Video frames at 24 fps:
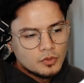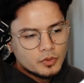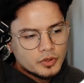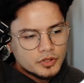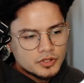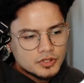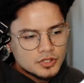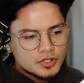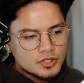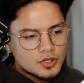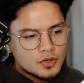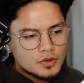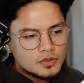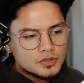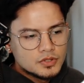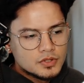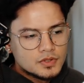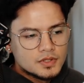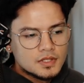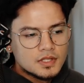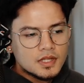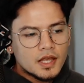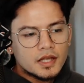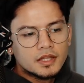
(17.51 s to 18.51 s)
we're just going to
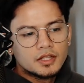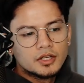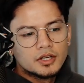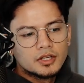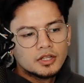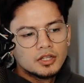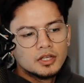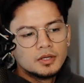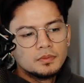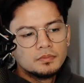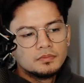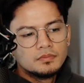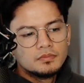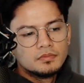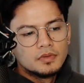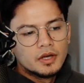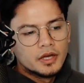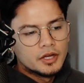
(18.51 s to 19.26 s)
select a clip